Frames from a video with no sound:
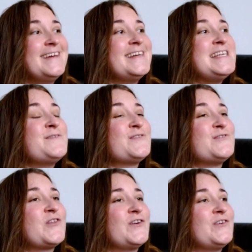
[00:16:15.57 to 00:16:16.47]
Even
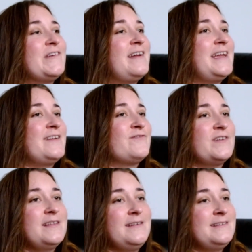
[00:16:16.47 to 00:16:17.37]
though
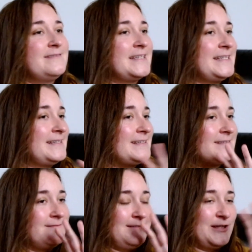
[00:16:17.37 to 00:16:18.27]
every like
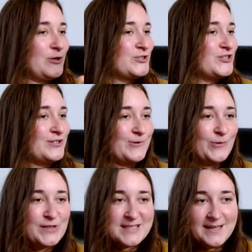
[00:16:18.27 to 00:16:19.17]
logical
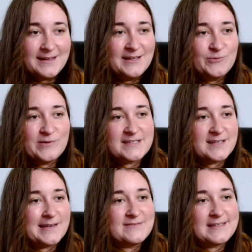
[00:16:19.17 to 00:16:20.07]
thing was
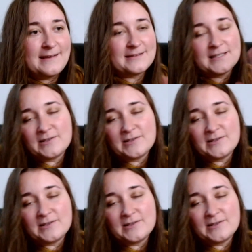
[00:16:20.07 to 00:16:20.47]
kind of saying like,